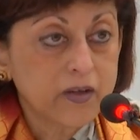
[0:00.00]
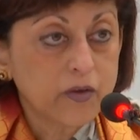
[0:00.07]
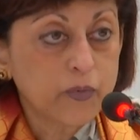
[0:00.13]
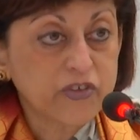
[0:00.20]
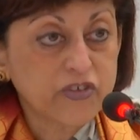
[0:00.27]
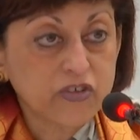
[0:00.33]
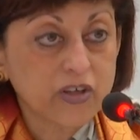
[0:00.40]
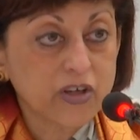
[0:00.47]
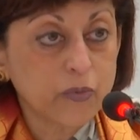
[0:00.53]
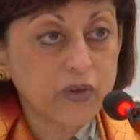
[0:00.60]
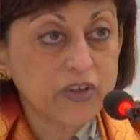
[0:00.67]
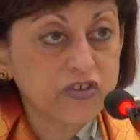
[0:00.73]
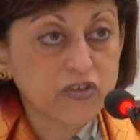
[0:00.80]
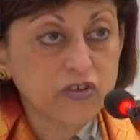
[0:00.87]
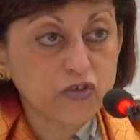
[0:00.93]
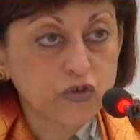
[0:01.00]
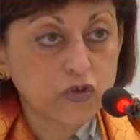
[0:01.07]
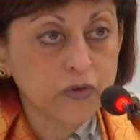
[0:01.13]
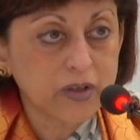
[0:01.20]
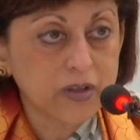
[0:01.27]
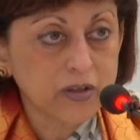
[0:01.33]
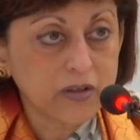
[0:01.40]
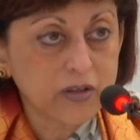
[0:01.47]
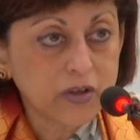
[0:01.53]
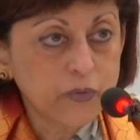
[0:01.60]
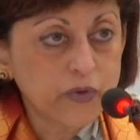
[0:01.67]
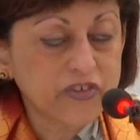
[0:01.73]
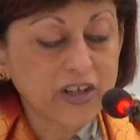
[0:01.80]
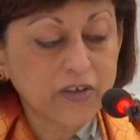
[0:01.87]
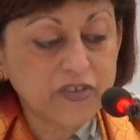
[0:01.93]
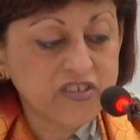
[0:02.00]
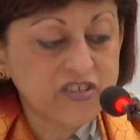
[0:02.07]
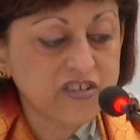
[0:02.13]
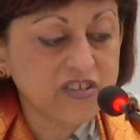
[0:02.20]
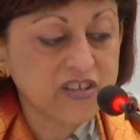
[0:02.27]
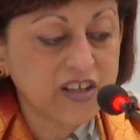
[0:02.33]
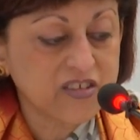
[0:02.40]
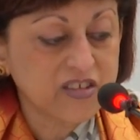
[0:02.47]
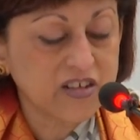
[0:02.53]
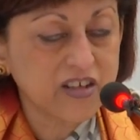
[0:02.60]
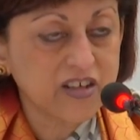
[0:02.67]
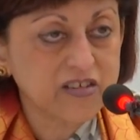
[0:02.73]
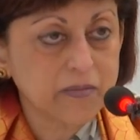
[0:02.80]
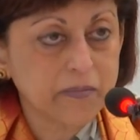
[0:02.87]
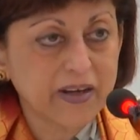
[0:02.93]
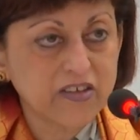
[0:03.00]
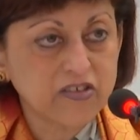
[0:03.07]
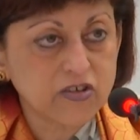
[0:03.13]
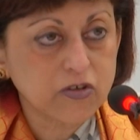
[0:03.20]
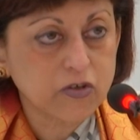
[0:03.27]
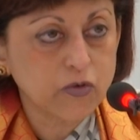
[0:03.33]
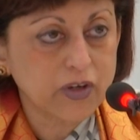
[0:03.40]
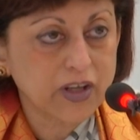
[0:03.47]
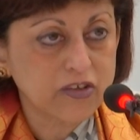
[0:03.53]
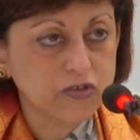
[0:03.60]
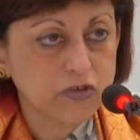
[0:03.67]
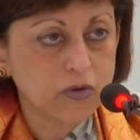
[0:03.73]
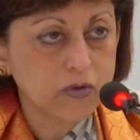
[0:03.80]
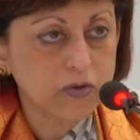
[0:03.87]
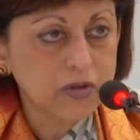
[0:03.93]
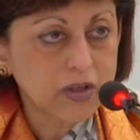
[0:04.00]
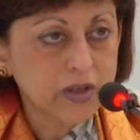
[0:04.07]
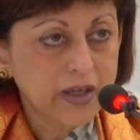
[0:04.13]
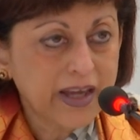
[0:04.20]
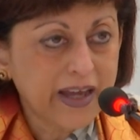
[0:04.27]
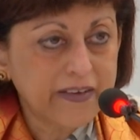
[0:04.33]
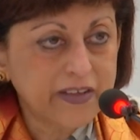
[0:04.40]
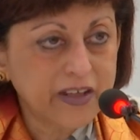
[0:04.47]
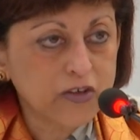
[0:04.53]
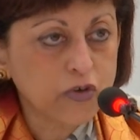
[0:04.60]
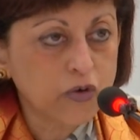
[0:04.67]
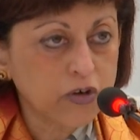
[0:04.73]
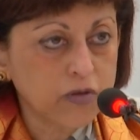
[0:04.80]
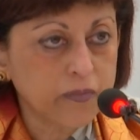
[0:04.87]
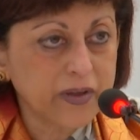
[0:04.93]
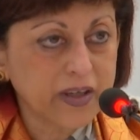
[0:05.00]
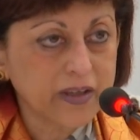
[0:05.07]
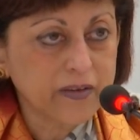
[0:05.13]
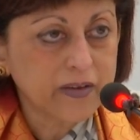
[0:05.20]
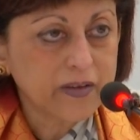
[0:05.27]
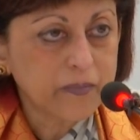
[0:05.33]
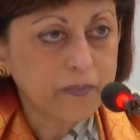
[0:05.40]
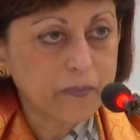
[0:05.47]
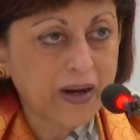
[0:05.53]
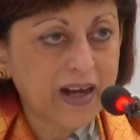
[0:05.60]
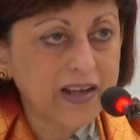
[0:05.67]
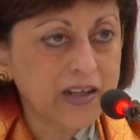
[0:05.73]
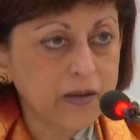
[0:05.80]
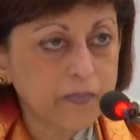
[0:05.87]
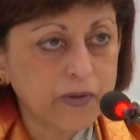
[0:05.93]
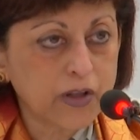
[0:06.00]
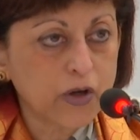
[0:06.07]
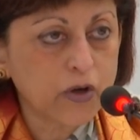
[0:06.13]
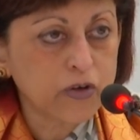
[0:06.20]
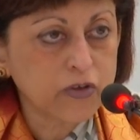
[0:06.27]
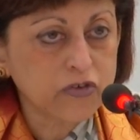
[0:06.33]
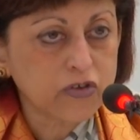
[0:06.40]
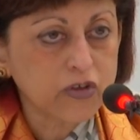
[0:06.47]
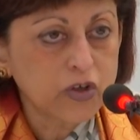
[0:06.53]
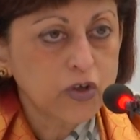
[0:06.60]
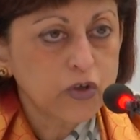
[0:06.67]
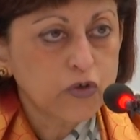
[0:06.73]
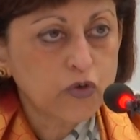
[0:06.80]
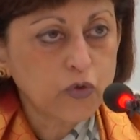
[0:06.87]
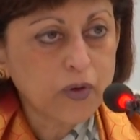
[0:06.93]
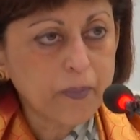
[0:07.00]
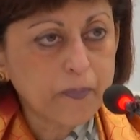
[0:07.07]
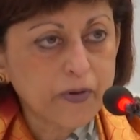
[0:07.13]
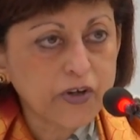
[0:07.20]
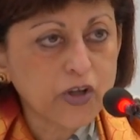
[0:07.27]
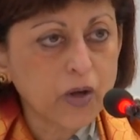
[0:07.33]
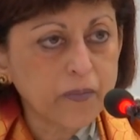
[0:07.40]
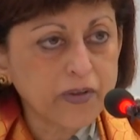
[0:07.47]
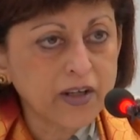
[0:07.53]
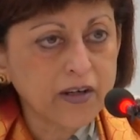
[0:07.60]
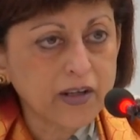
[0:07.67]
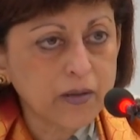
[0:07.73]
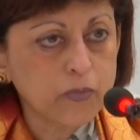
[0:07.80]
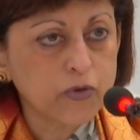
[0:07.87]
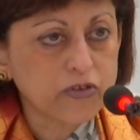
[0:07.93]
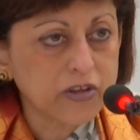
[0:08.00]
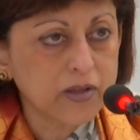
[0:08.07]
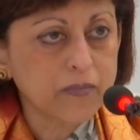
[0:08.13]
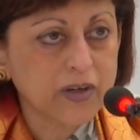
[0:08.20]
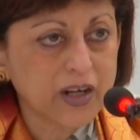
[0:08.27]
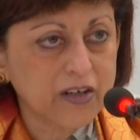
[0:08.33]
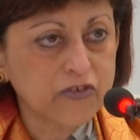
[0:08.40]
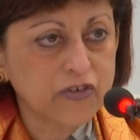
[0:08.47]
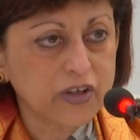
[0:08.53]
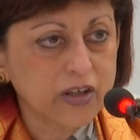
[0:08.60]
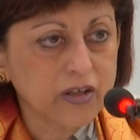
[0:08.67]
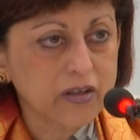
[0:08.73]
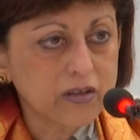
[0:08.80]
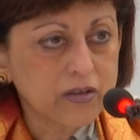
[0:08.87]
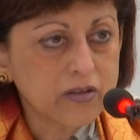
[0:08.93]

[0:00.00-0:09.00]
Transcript: which is a, which is a jewel, which I visited as India's ambassador to UNESCO, and they told me Bali belongs to a predominantly Muslim country.